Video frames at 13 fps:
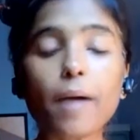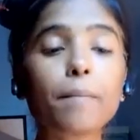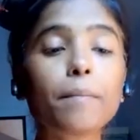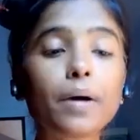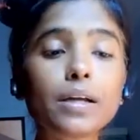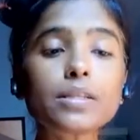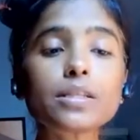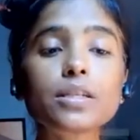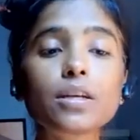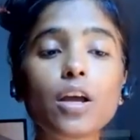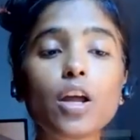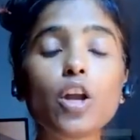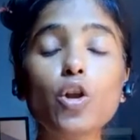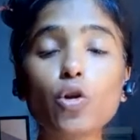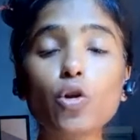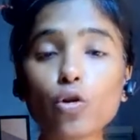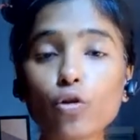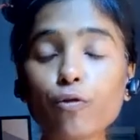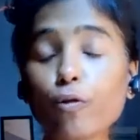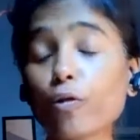But
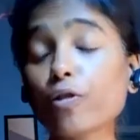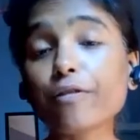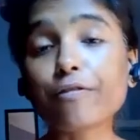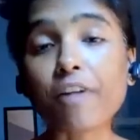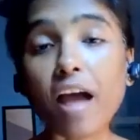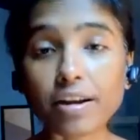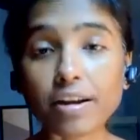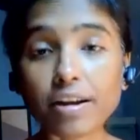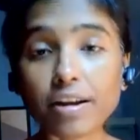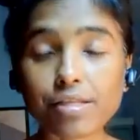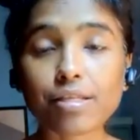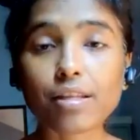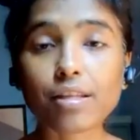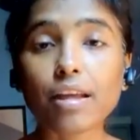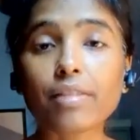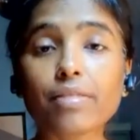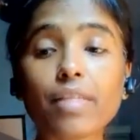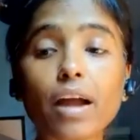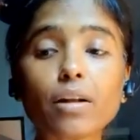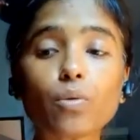look for the facts
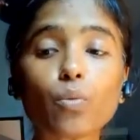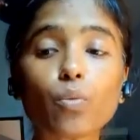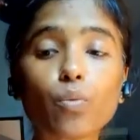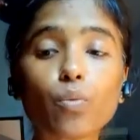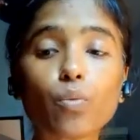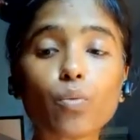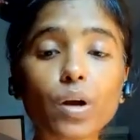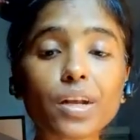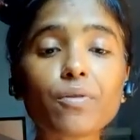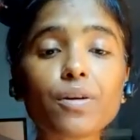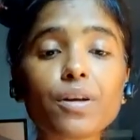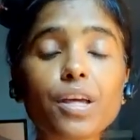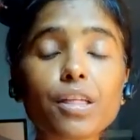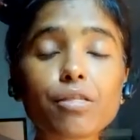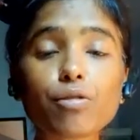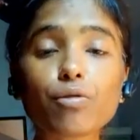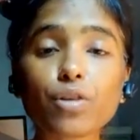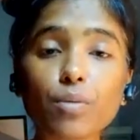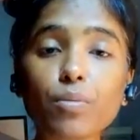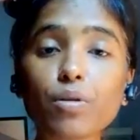that whatever is
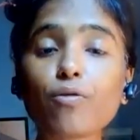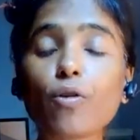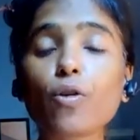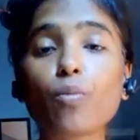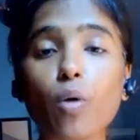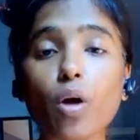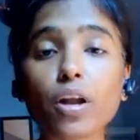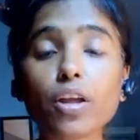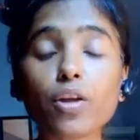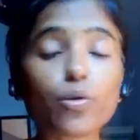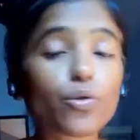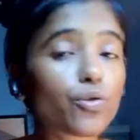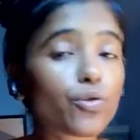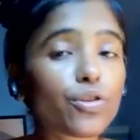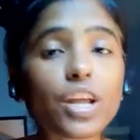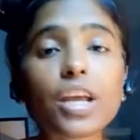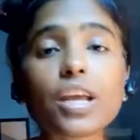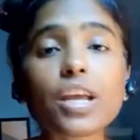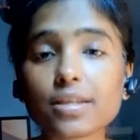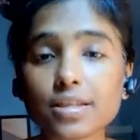suitable for your body, you should
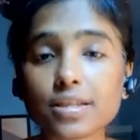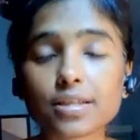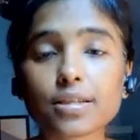take it,